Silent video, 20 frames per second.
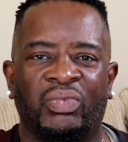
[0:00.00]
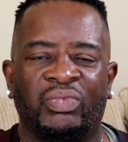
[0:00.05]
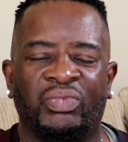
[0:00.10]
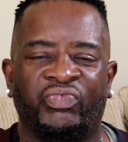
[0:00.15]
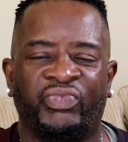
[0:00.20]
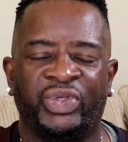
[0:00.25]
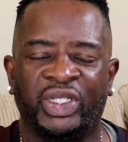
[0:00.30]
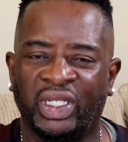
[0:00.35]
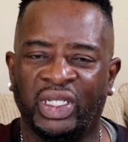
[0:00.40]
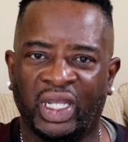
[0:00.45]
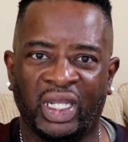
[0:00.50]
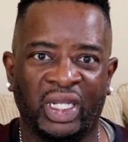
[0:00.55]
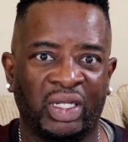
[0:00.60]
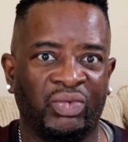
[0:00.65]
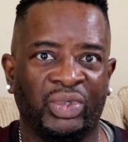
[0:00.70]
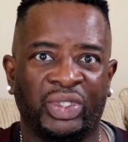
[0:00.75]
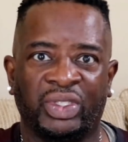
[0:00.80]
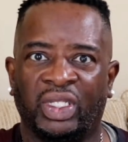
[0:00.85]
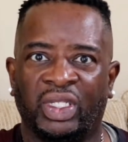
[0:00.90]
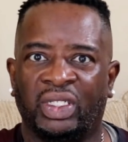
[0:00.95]
VA, and
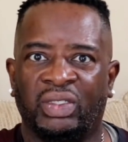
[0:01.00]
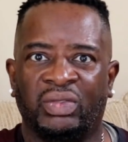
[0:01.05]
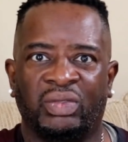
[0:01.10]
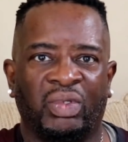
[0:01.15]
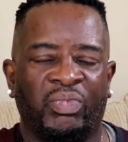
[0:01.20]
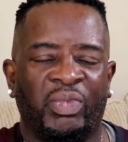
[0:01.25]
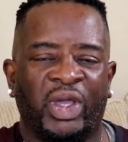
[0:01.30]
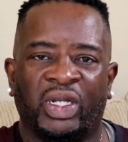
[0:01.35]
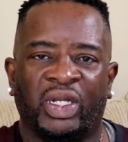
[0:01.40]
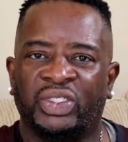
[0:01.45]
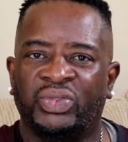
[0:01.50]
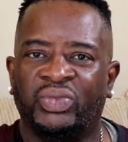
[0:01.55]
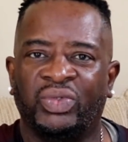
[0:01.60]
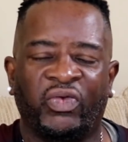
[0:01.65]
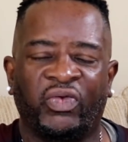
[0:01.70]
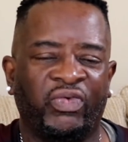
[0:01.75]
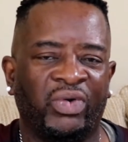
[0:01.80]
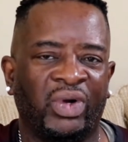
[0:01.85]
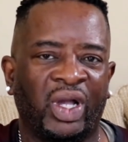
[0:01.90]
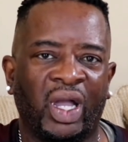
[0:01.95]
within a matter of
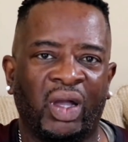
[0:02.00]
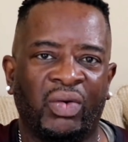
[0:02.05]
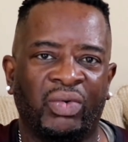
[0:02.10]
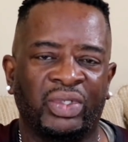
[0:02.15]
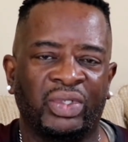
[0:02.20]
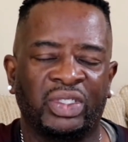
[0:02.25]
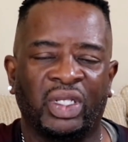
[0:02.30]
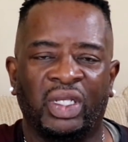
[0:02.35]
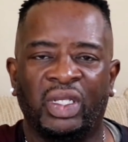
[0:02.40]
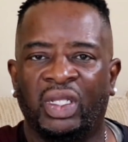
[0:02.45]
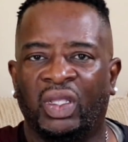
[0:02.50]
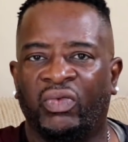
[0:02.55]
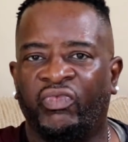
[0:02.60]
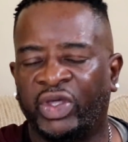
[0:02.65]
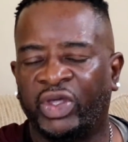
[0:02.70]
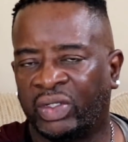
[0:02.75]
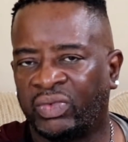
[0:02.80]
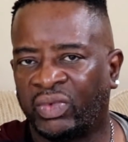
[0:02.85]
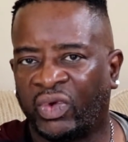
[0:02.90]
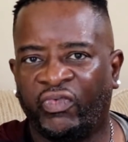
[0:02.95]
24 hours,
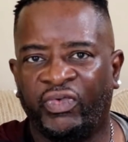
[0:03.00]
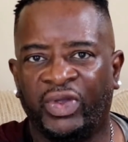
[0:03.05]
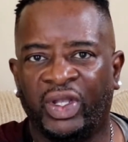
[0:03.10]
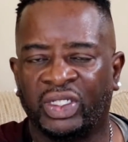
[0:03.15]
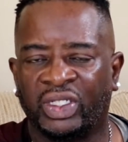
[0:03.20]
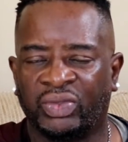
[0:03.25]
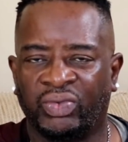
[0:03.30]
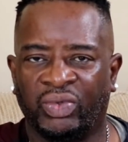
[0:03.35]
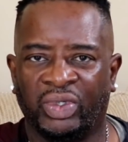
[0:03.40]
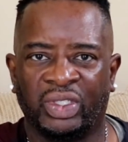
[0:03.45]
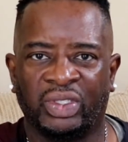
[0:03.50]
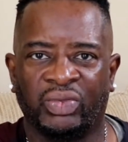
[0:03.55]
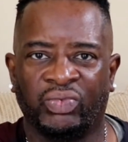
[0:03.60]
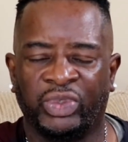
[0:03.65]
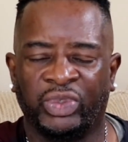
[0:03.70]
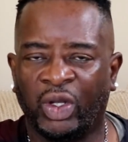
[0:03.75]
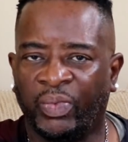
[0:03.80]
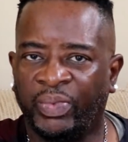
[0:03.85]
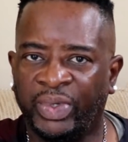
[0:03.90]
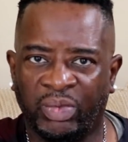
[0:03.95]
Veteran Affairs was
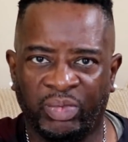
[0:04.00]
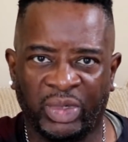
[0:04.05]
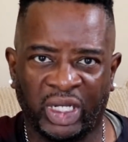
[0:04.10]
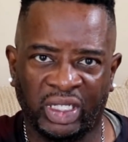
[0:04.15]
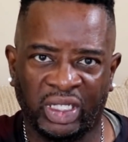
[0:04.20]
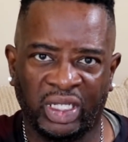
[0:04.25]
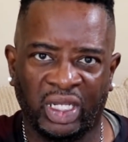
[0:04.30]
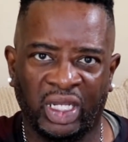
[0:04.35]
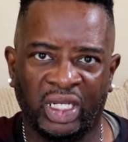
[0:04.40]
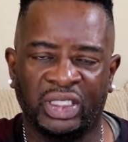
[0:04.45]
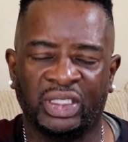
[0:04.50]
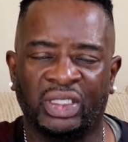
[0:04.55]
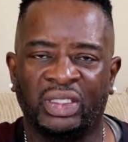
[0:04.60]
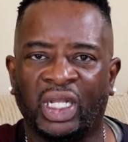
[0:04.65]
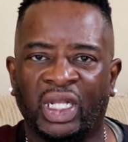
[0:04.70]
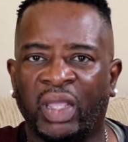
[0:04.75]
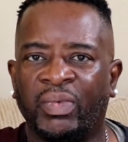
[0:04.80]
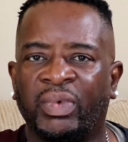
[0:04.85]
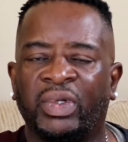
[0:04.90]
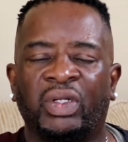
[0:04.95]
reopening my case,
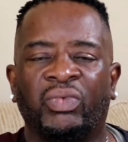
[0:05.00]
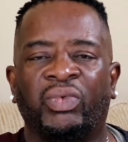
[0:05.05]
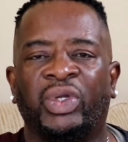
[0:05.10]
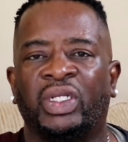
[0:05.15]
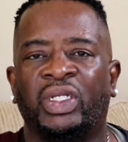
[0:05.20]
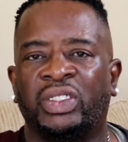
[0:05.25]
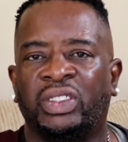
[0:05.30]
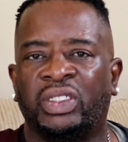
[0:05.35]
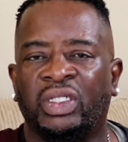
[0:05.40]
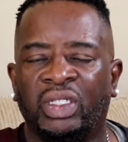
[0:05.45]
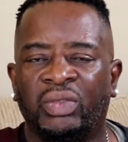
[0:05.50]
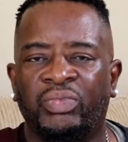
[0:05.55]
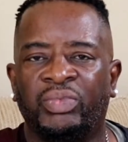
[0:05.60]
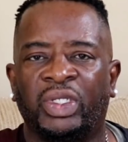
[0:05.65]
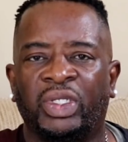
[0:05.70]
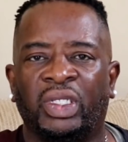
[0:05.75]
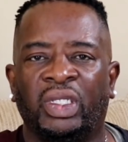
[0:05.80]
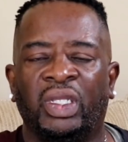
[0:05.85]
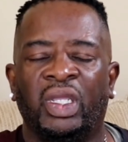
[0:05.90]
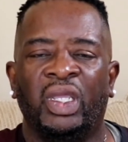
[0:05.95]
labeling it the way it should
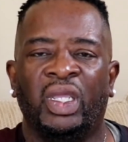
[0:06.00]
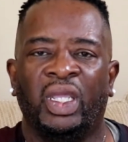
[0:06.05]
be.